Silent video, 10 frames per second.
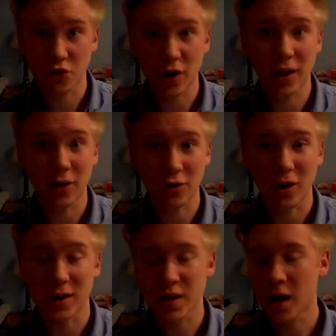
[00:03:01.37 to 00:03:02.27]
really good
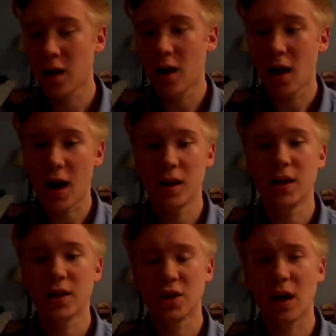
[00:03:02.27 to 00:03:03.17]
for us.
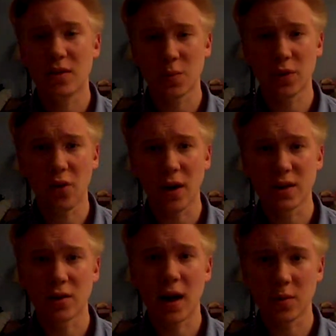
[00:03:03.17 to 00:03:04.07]
And he actually gave us some
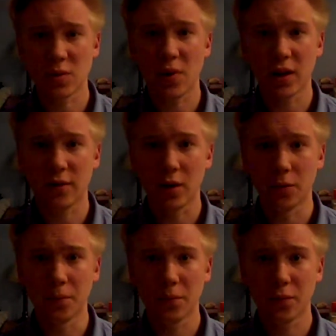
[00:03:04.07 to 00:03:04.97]
advice on how to make a
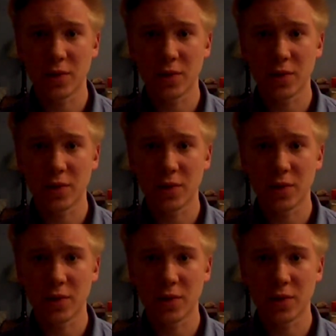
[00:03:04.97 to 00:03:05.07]
film.